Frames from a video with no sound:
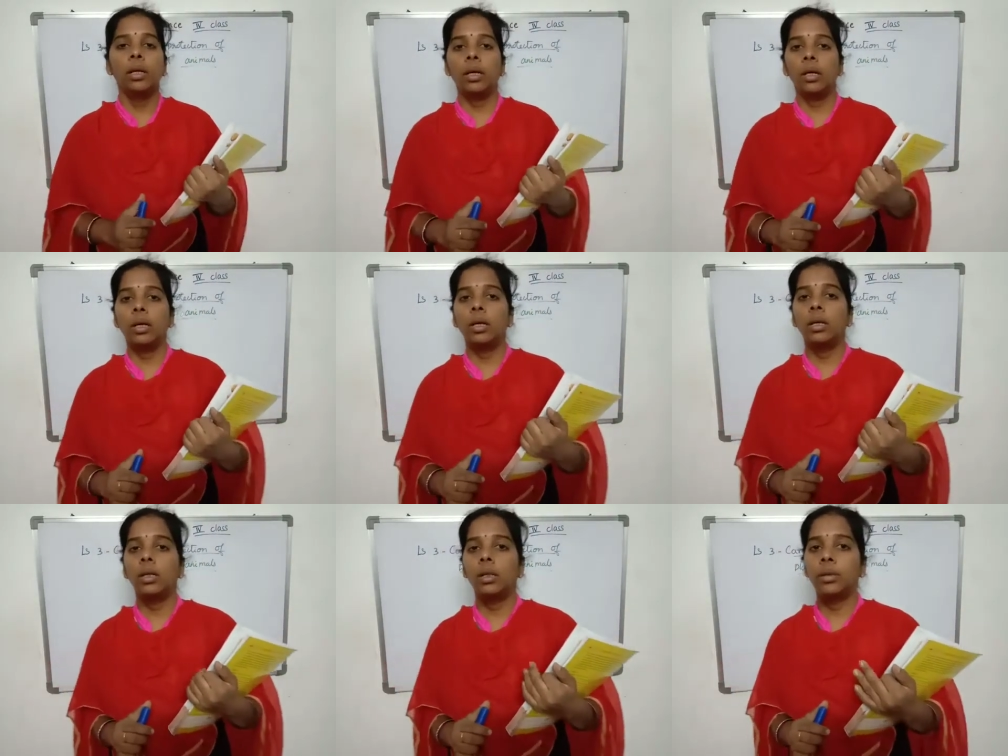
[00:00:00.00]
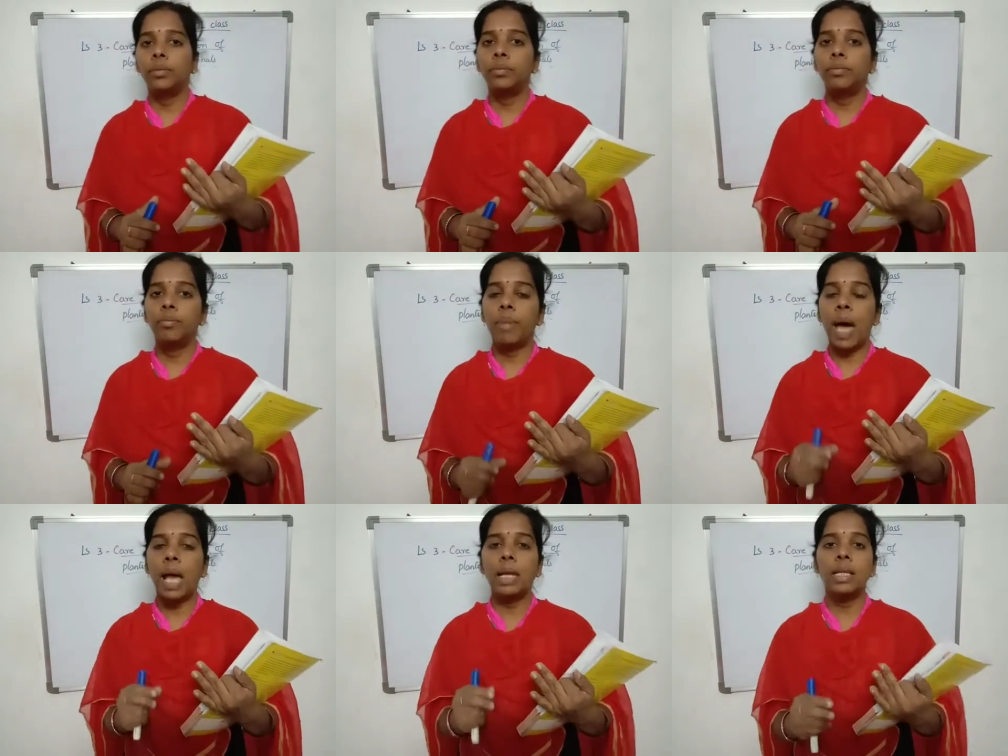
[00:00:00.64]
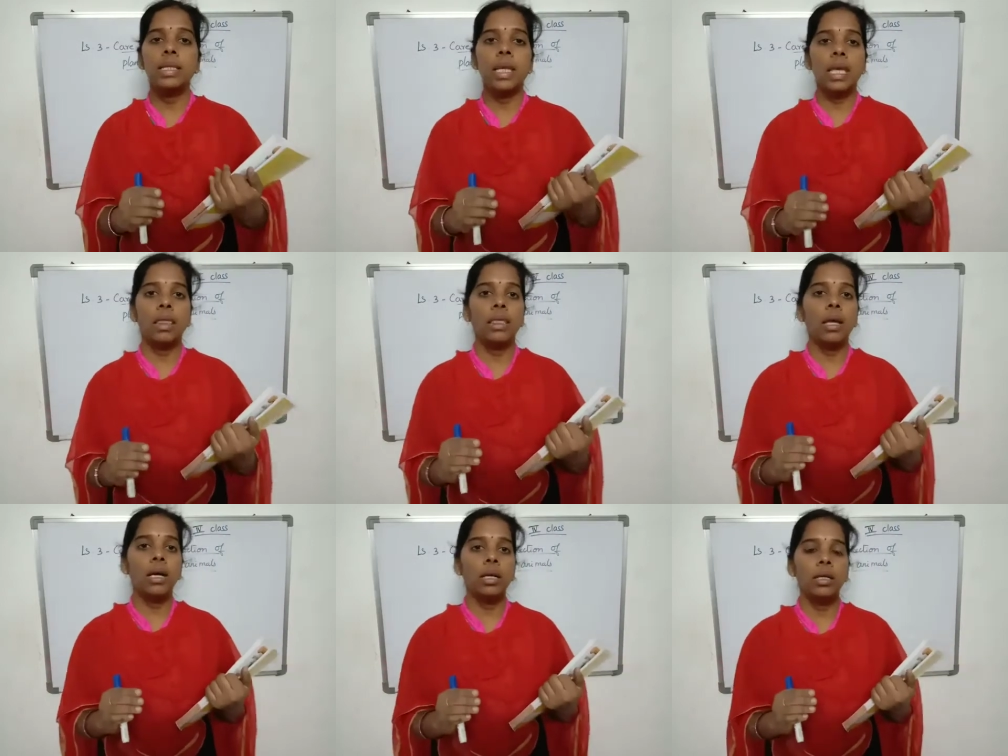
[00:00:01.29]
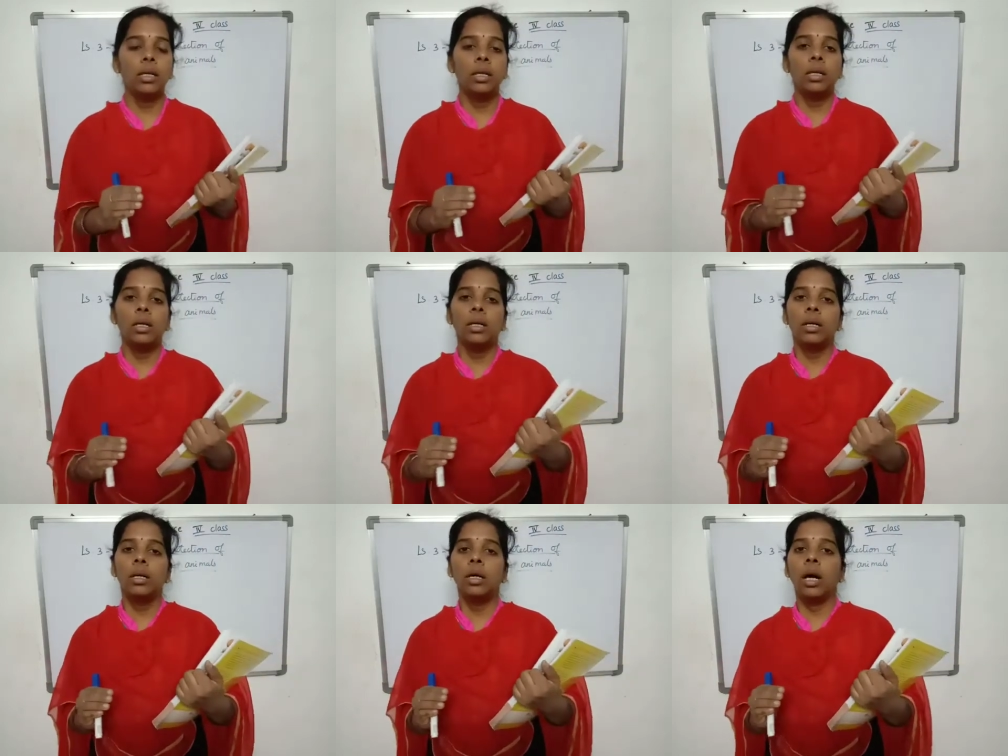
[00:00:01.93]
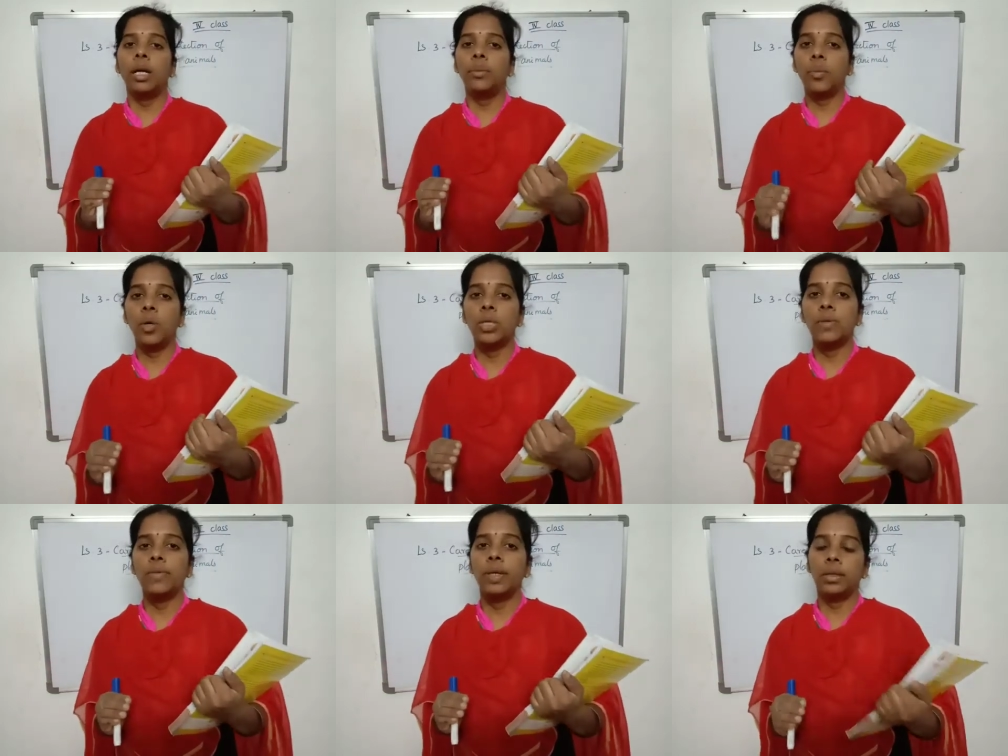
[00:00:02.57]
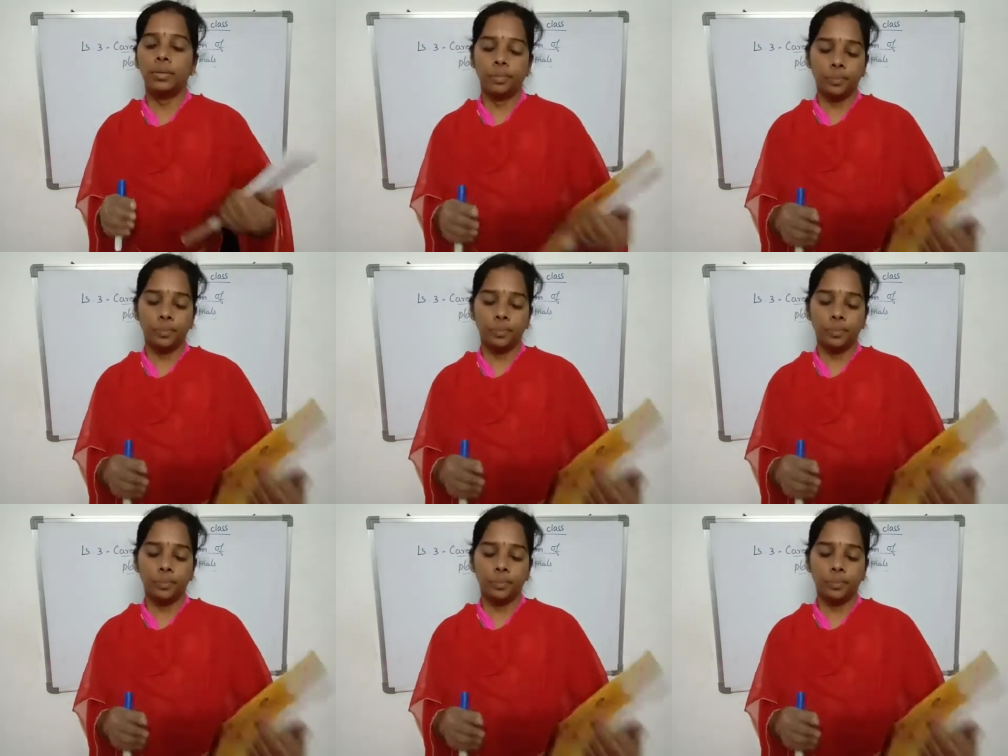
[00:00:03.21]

balance in the atmosphere.